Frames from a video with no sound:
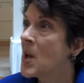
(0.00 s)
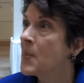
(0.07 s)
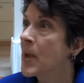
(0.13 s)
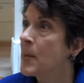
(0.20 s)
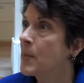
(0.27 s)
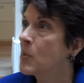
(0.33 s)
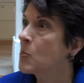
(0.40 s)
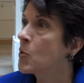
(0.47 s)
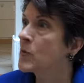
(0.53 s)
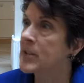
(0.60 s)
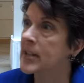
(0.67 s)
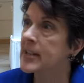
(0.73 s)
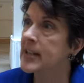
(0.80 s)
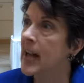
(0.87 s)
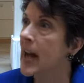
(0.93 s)
people moved
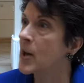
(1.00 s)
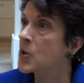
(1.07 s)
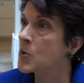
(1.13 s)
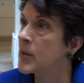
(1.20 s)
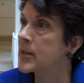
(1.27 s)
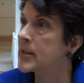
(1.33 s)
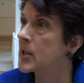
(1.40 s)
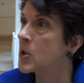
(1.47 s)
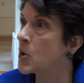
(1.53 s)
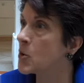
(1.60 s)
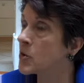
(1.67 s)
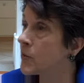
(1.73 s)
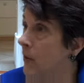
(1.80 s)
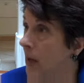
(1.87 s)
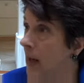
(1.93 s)
into countries and
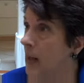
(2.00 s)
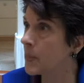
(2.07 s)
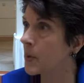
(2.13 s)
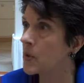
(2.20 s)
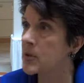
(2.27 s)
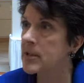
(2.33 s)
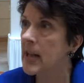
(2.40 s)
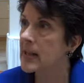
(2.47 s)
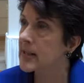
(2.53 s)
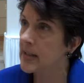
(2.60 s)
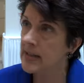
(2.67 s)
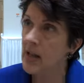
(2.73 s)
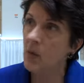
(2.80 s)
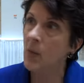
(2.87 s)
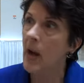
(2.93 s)
used for labor or sex.
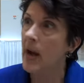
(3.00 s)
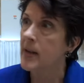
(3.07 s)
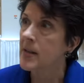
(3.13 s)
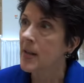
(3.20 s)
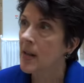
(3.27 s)
That's not right.